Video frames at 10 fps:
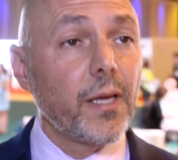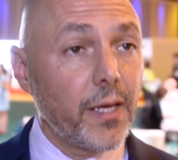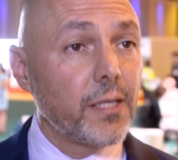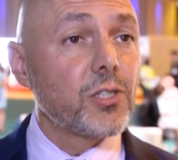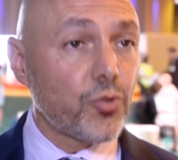
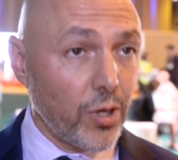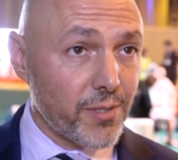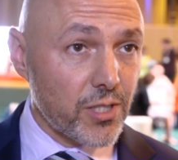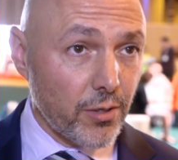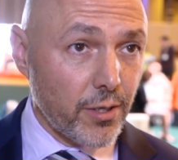in
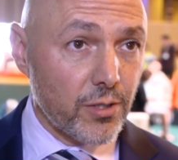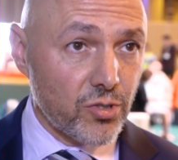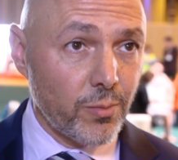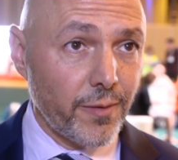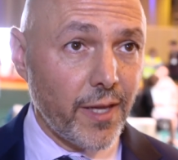squamous cell
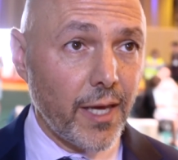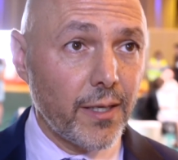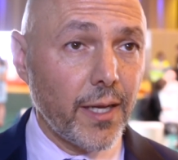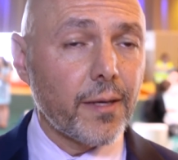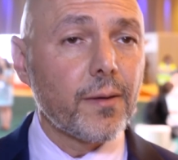carcinoma of the head
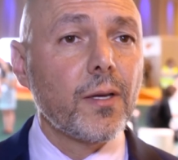and neck.